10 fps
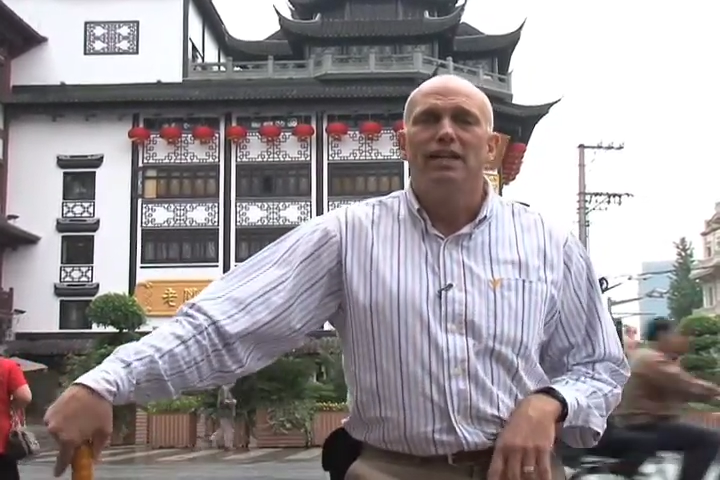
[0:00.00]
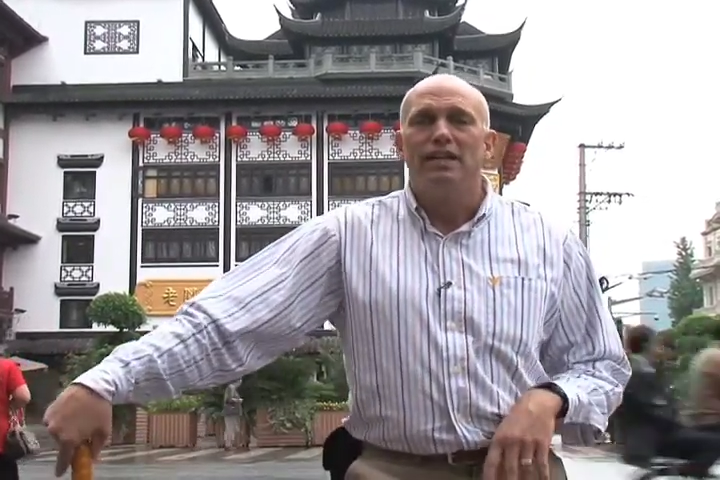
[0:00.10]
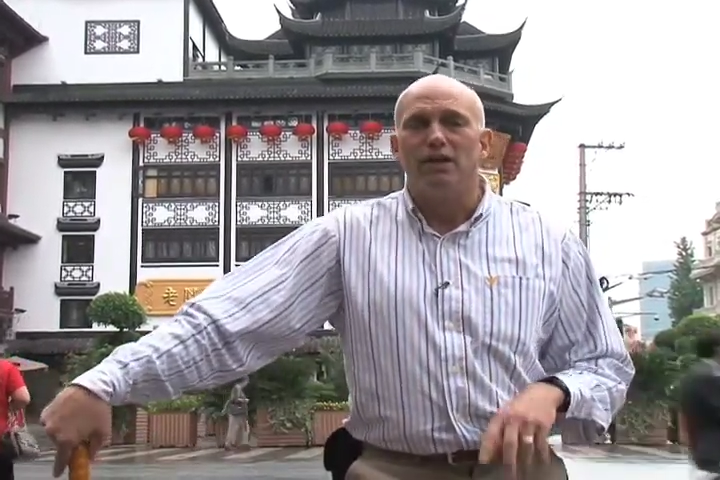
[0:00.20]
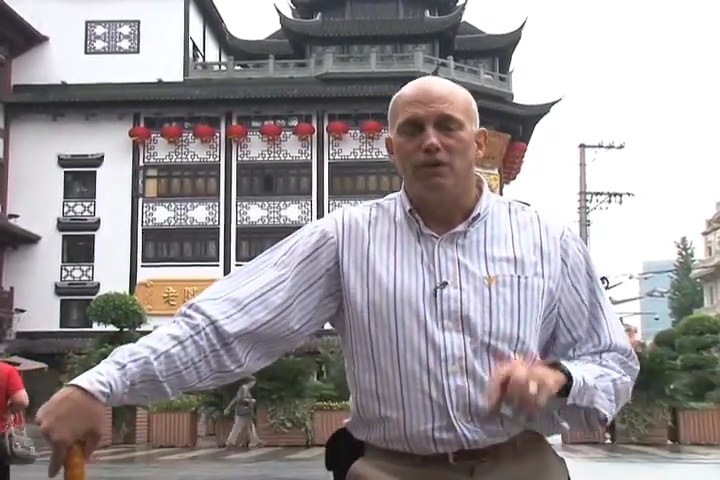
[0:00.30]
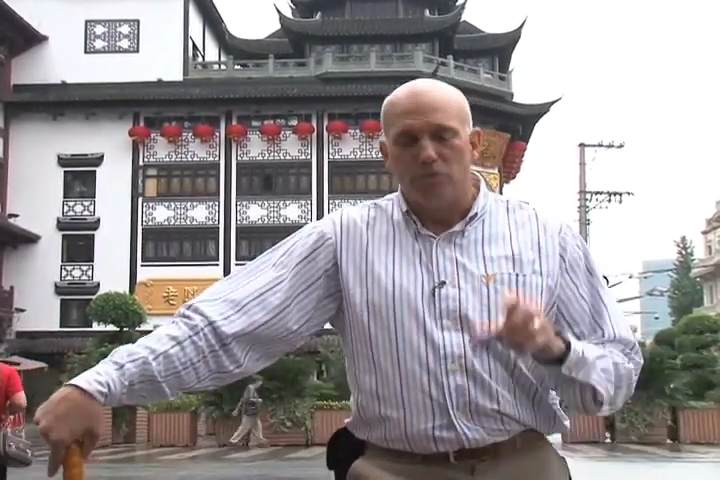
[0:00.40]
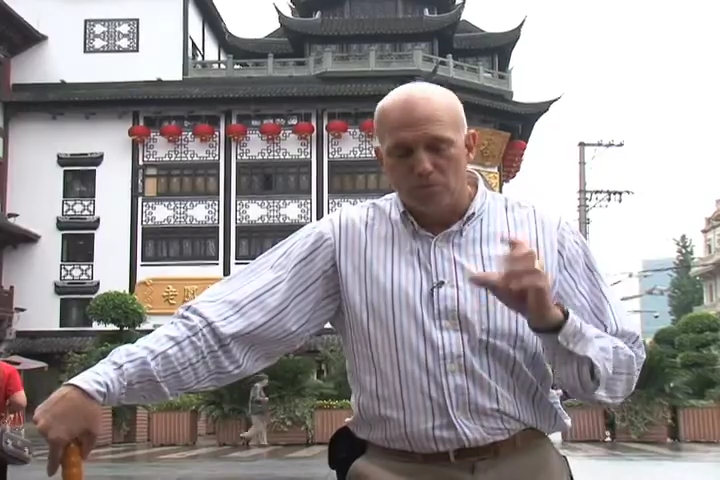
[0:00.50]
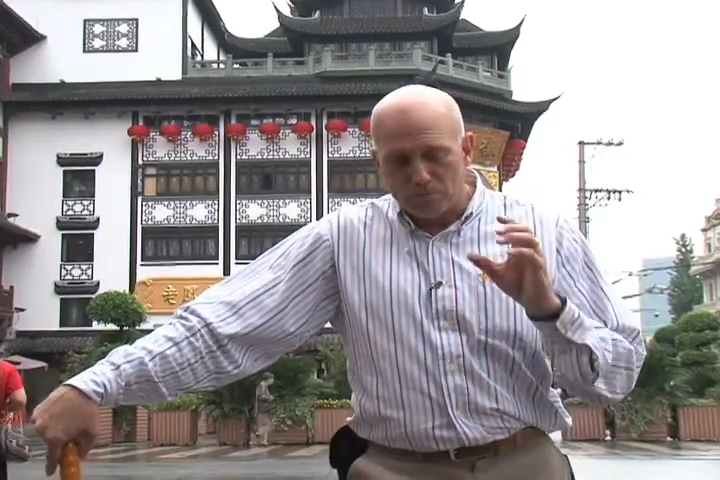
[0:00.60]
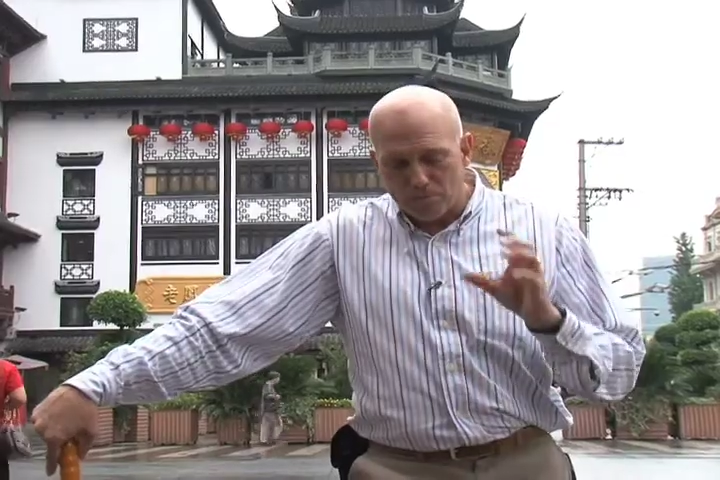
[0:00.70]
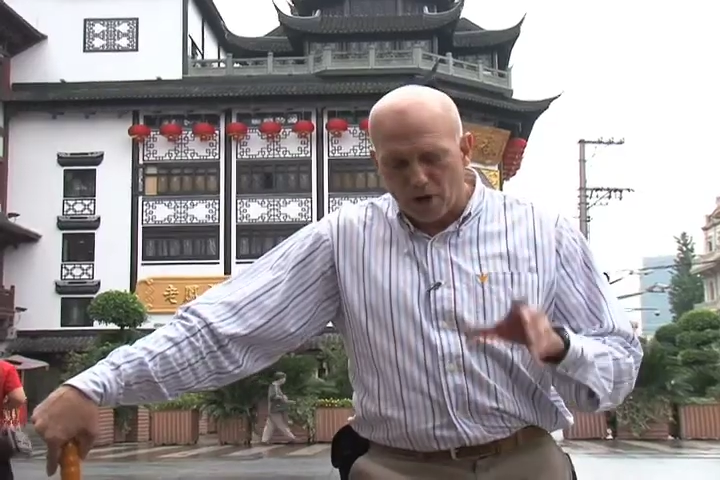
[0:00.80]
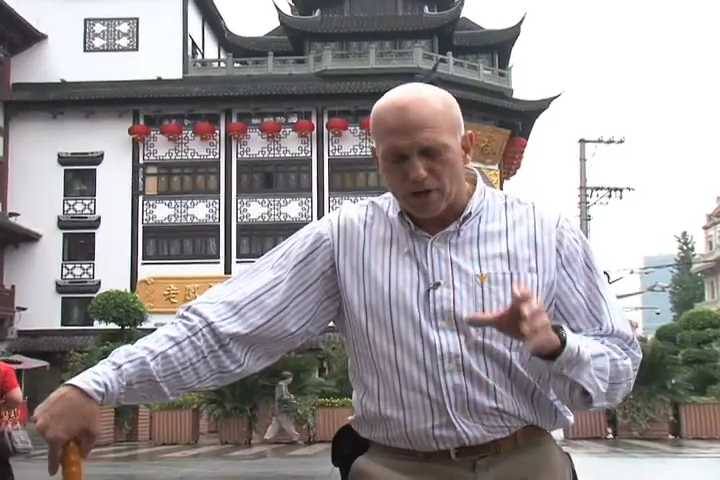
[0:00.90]
the
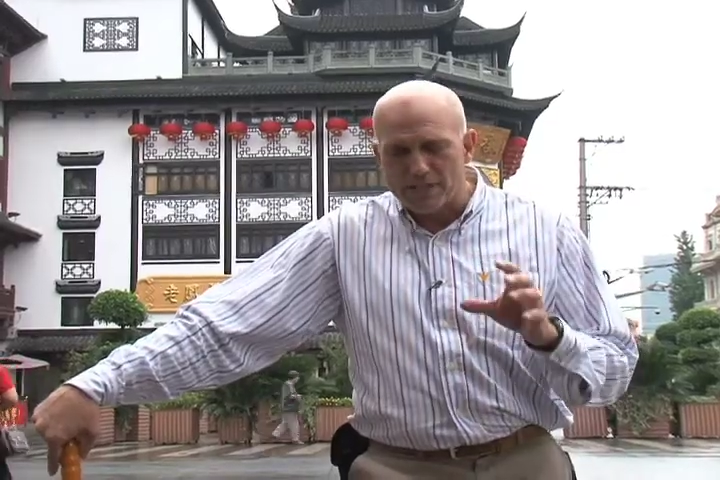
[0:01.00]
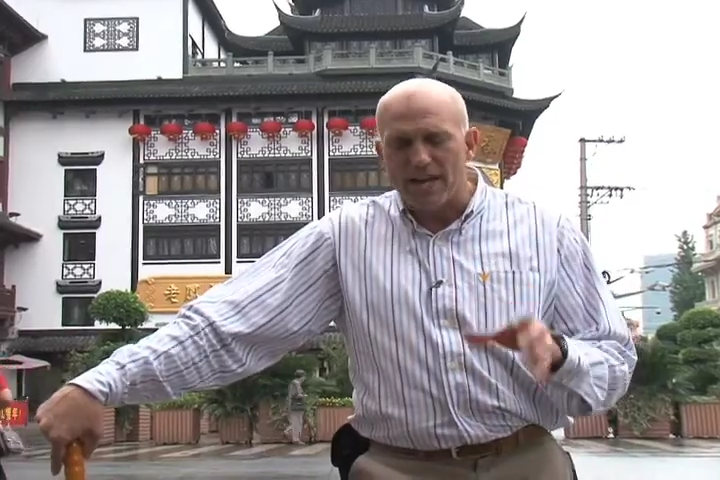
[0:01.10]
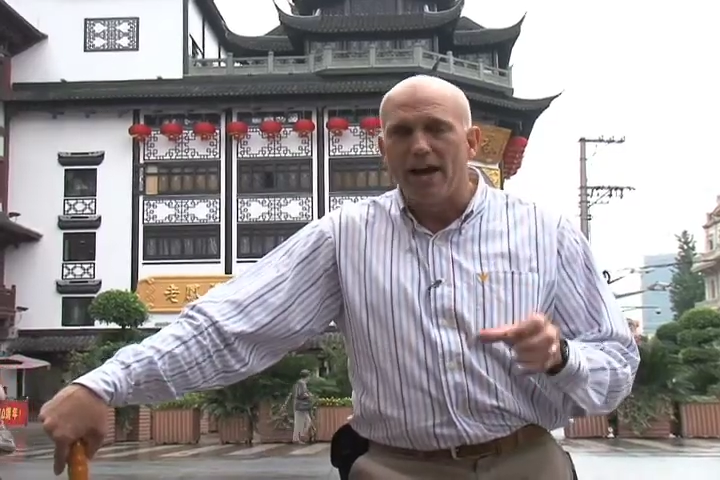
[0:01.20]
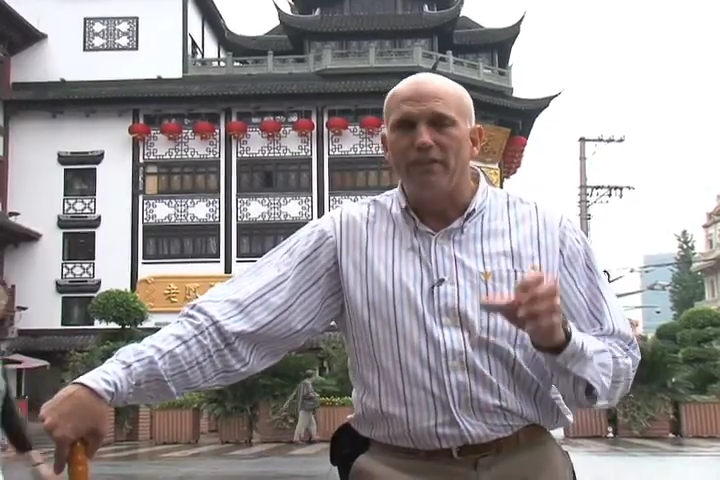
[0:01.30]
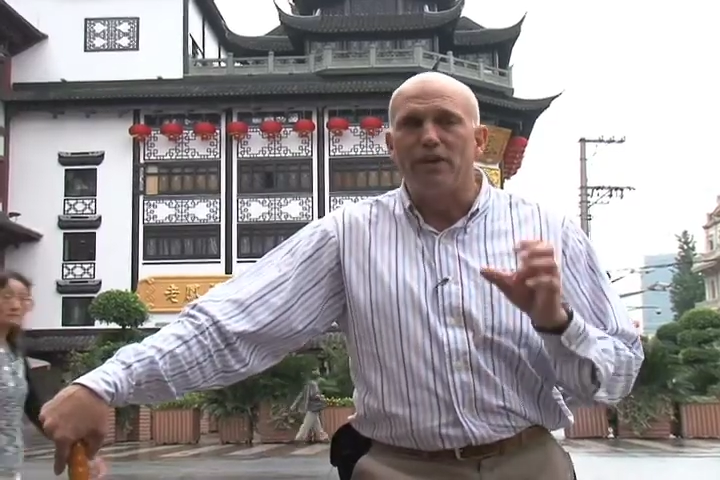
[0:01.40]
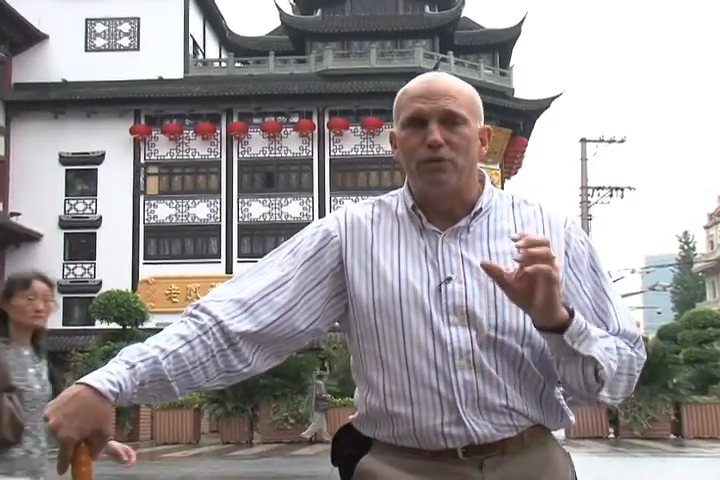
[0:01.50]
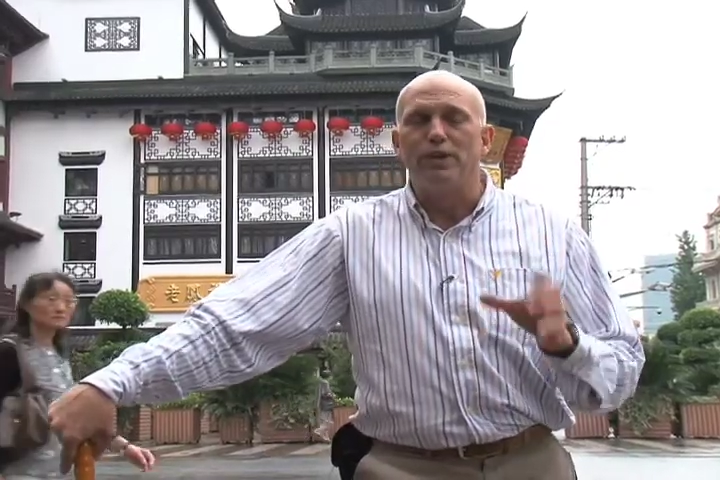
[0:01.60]
part of town that